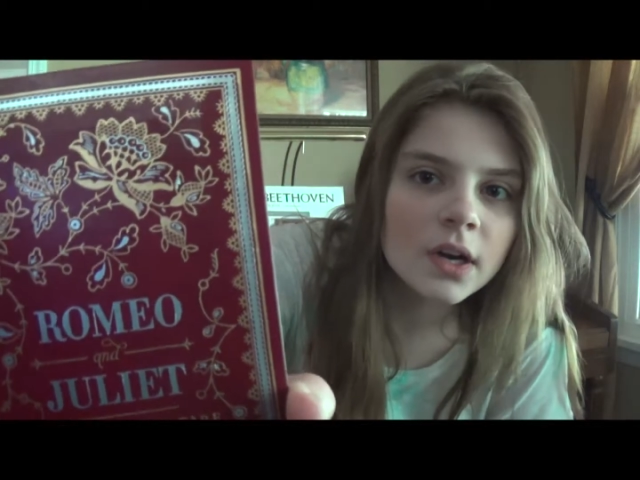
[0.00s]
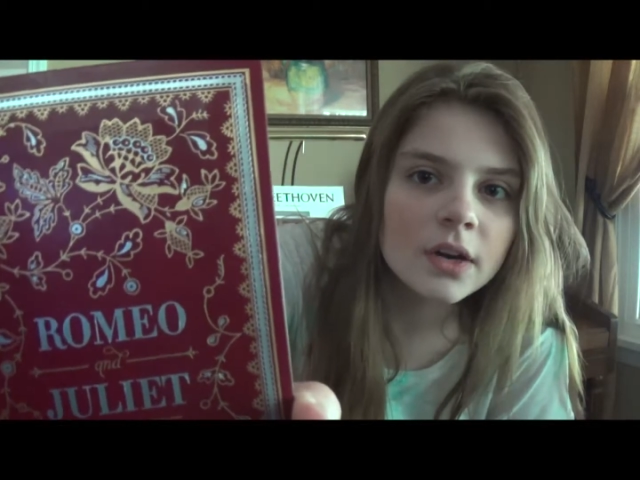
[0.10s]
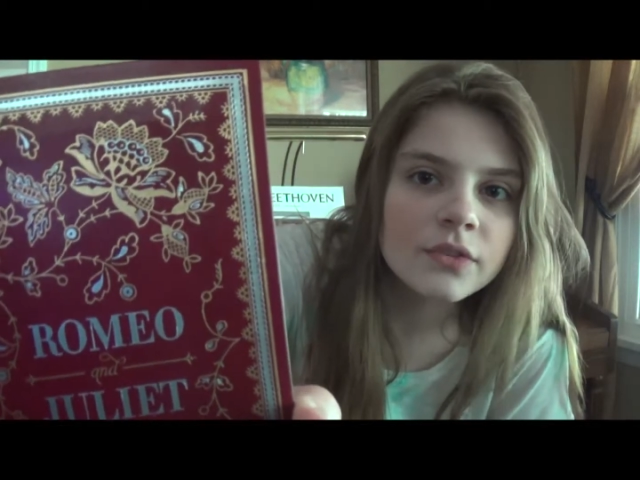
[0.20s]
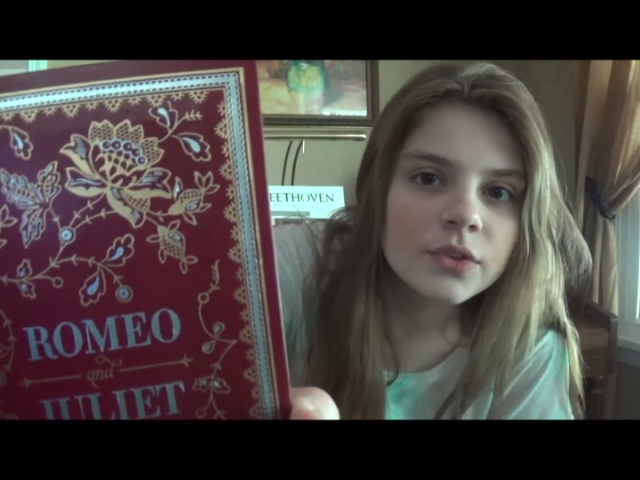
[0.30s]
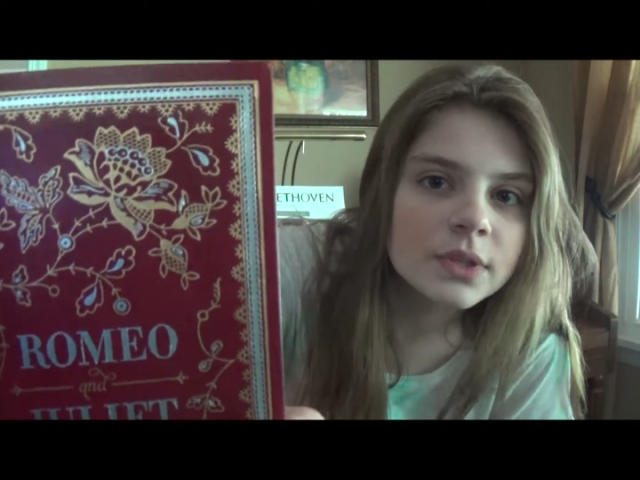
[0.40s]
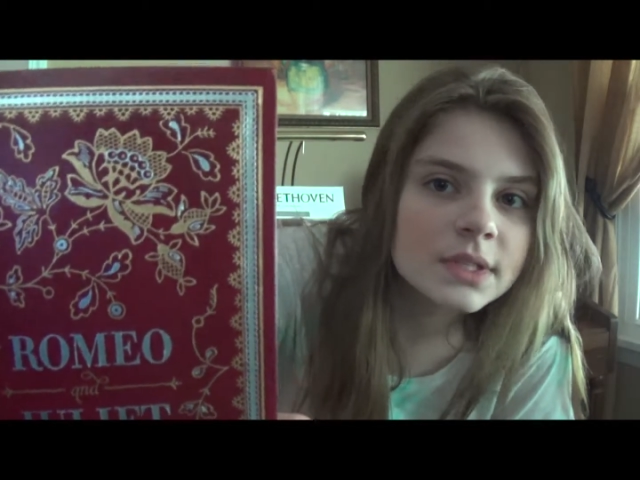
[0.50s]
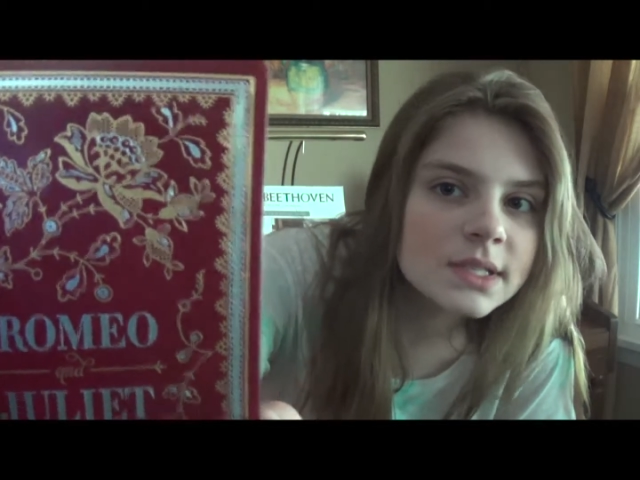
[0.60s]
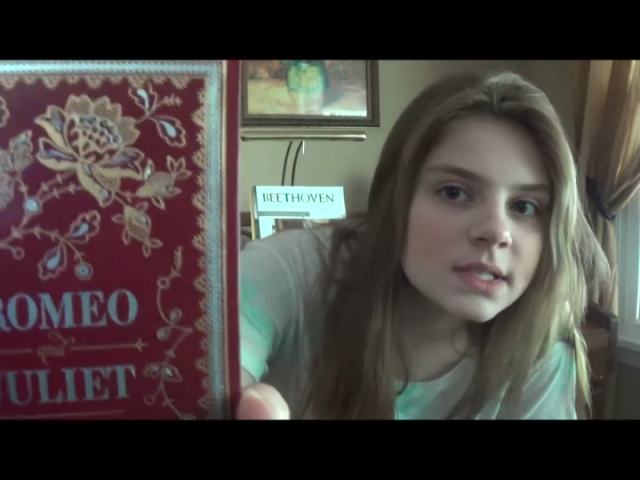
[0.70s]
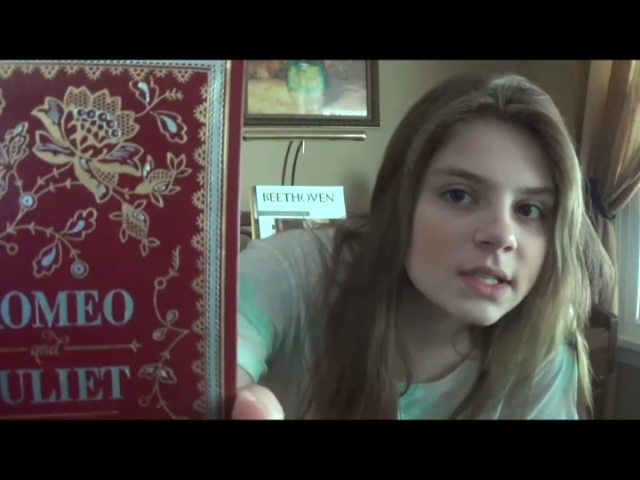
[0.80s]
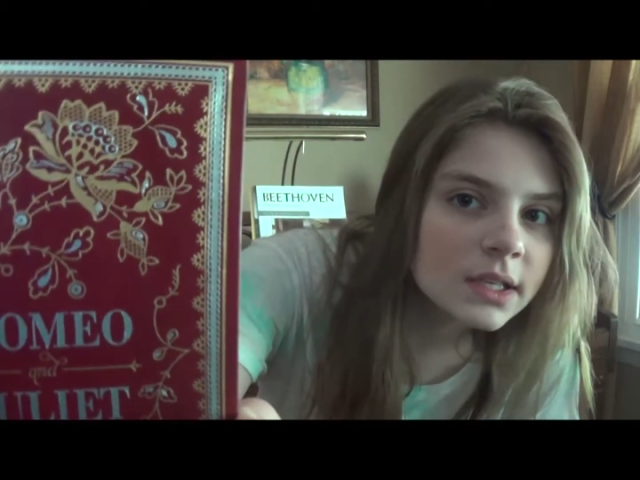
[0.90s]
if you can
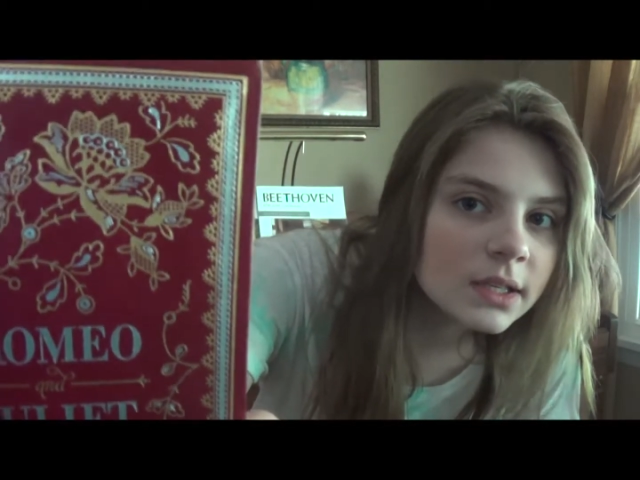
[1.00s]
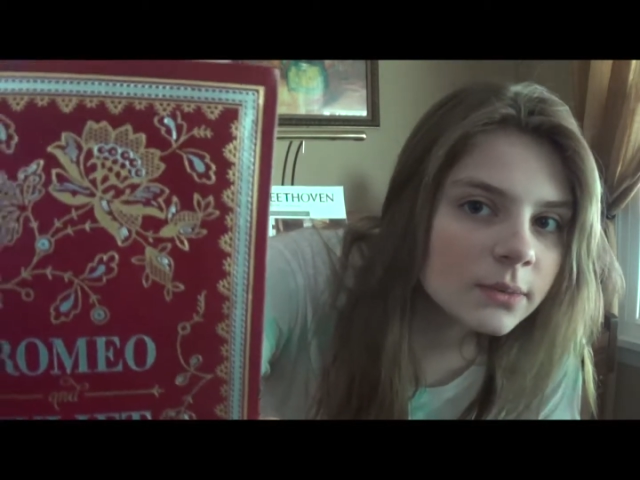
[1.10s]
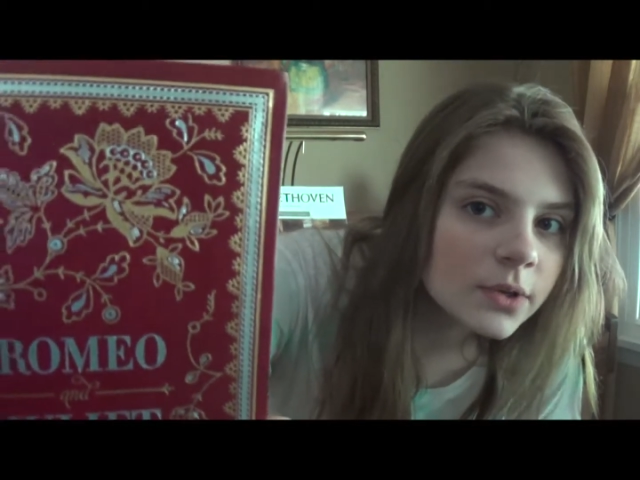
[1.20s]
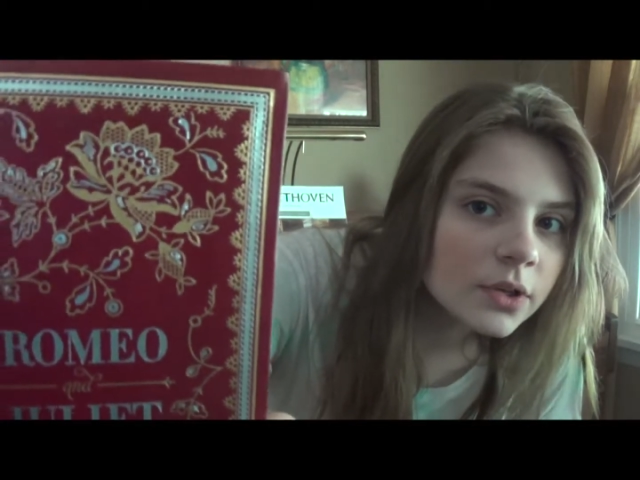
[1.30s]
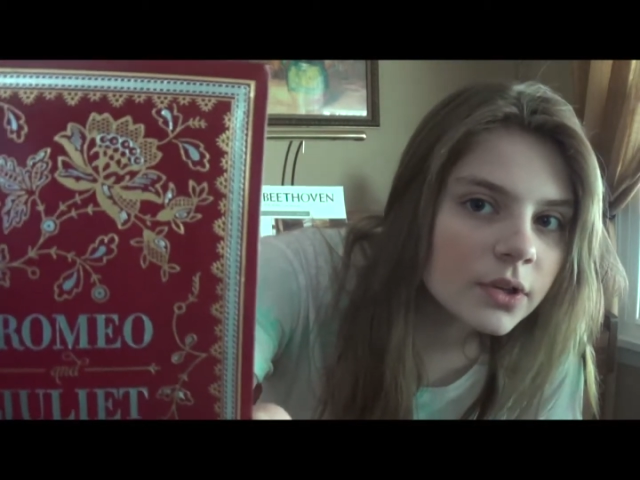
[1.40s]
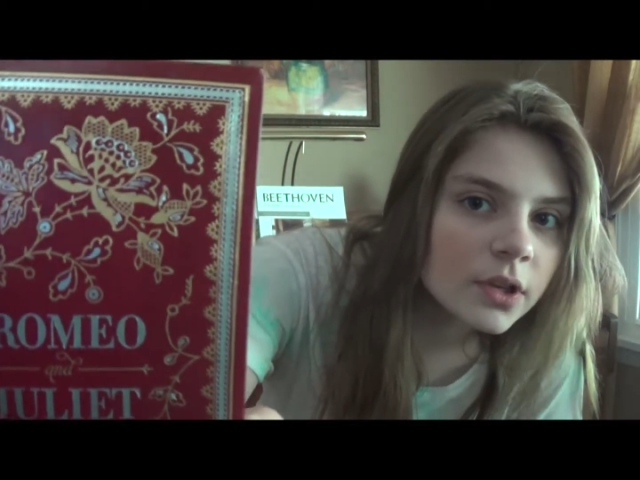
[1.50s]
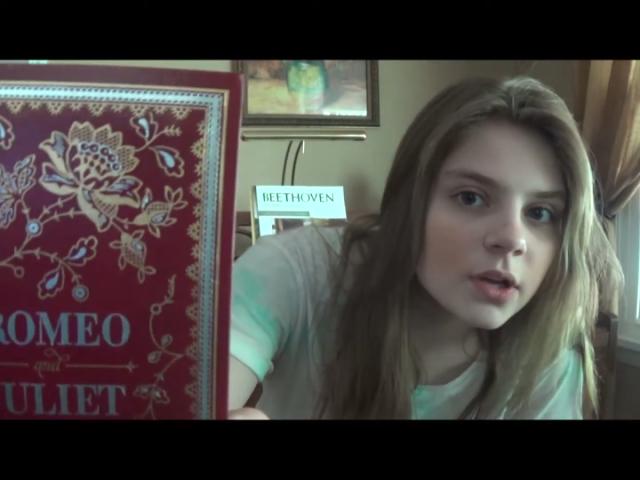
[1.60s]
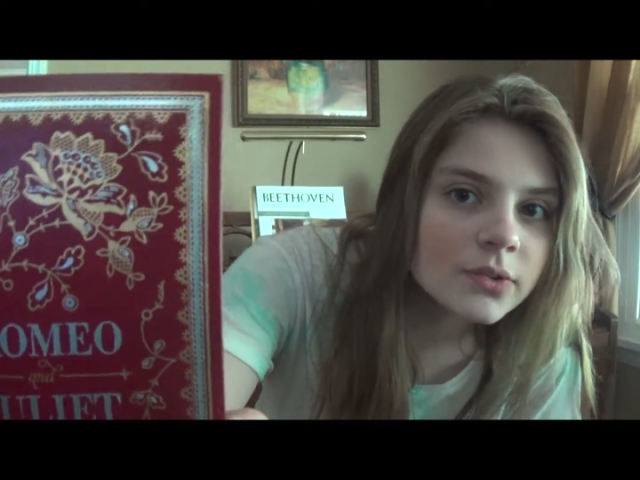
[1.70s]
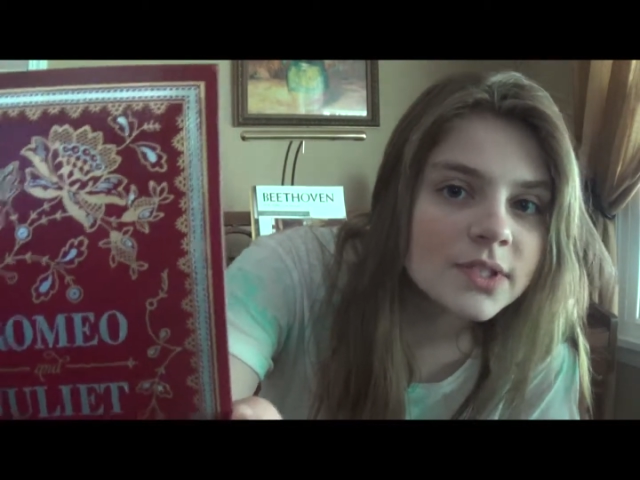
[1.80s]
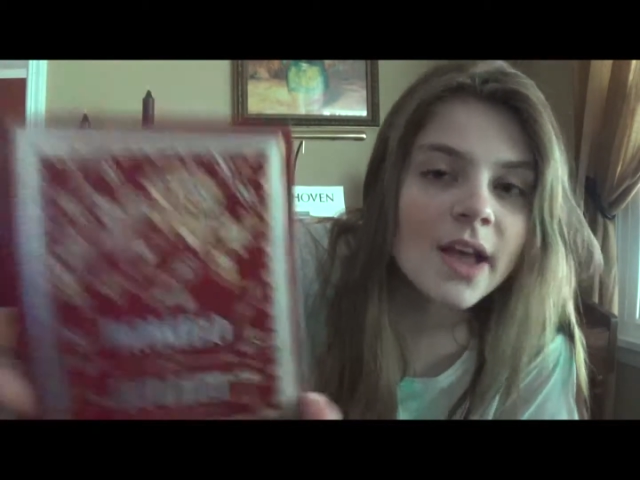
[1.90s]
see it when you look close.